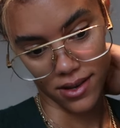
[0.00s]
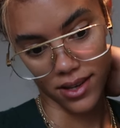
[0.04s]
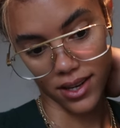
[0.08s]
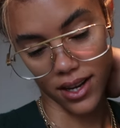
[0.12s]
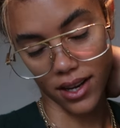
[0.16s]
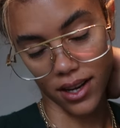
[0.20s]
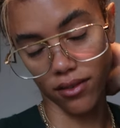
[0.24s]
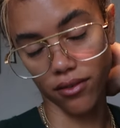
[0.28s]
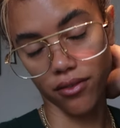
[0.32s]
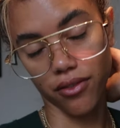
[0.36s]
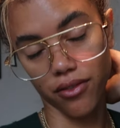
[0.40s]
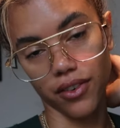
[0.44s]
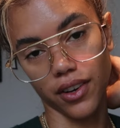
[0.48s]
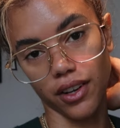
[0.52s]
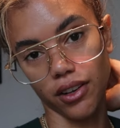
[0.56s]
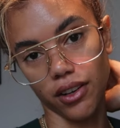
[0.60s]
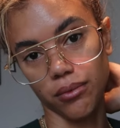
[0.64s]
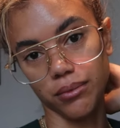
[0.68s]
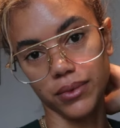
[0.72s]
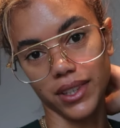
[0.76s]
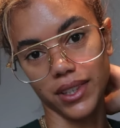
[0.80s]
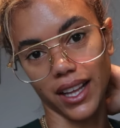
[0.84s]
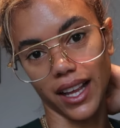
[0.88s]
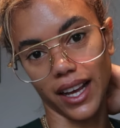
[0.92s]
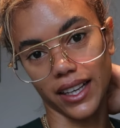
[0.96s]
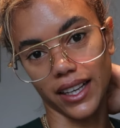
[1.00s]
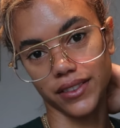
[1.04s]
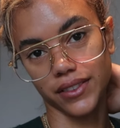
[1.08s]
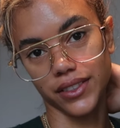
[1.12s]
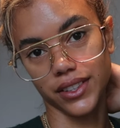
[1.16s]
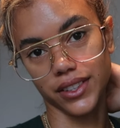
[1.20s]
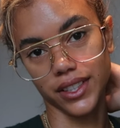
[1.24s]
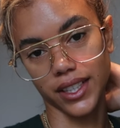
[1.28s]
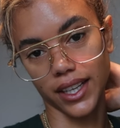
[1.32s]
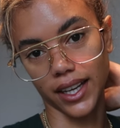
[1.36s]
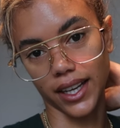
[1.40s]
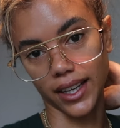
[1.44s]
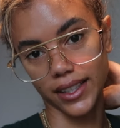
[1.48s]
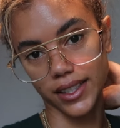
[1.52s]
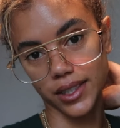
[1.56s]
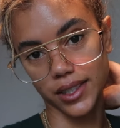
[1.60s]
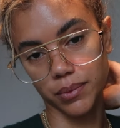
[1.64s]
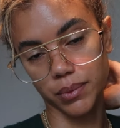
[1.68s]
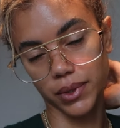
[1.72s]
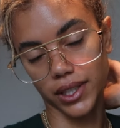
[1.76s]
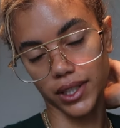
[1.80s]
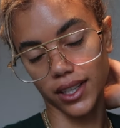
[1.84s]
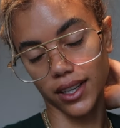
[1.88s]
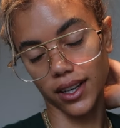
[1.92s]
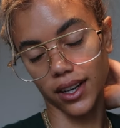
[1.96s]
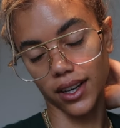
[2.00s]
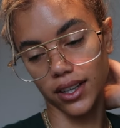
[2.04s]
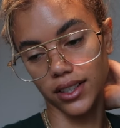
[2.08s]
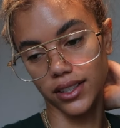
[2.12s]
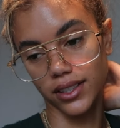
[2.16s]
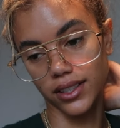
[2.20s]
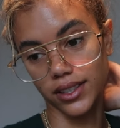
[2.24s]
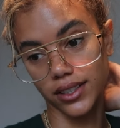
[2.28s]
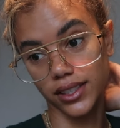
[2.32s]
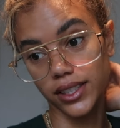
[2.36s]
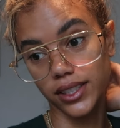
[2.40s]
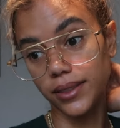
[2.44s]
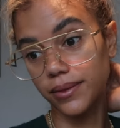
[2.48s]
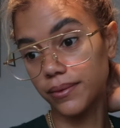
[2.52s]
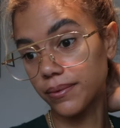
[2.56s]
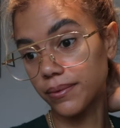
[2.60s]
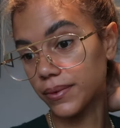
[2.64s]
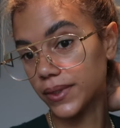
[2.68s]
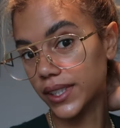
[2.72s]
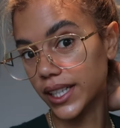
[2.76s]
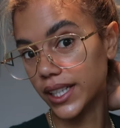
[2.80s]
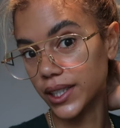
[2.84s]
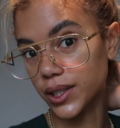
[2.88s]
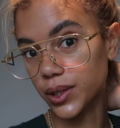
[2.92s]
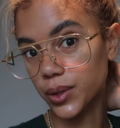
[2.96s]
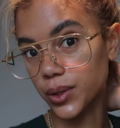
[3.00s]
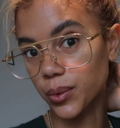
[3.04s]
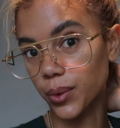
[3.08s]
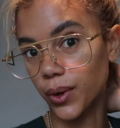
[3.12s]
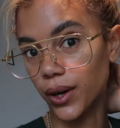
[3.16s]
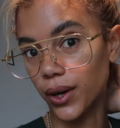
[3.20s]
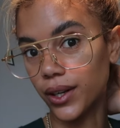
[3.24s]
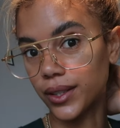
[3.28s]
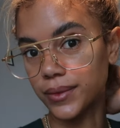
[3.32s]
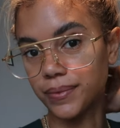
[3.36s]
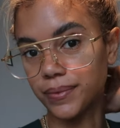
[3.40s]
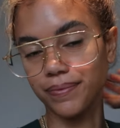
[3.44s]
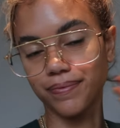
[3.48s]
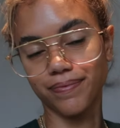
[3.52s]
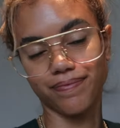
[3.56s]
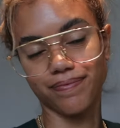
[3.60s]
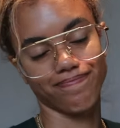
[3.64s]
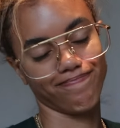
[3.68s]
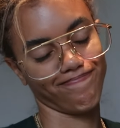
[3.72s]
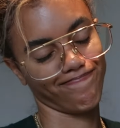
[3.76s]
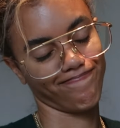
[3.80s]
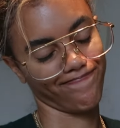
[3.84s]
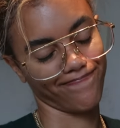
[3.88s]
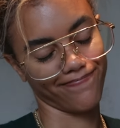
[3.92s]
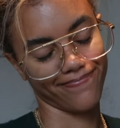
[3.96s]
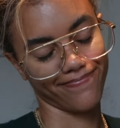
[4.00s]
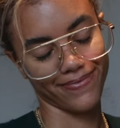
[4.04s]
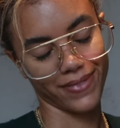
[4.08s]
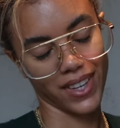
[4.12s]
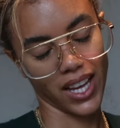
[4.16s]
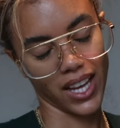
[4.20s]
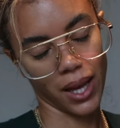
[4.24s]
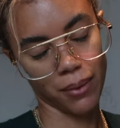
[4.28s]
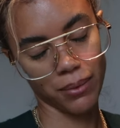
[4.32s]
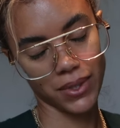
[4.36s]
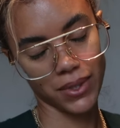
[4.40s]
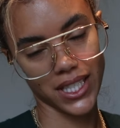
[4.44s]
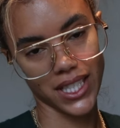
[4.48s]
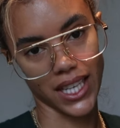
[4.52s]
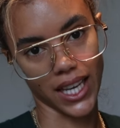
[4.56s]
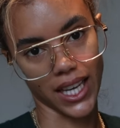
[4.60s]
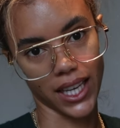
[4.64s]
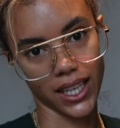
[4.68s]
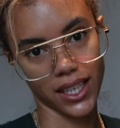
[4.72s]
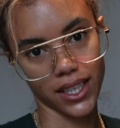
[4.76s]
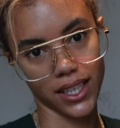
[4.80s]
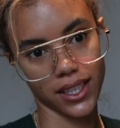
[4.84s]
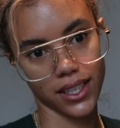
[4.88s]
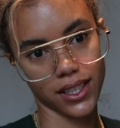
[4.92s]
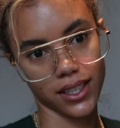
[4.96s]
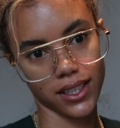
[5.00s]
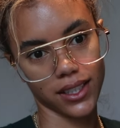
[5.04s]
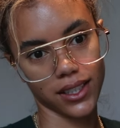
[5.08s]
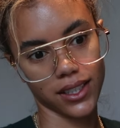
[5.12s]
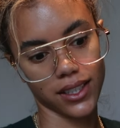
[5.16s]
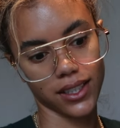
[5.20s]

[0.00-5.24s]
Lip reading: didn't film the last few days because guess what? I'm sick.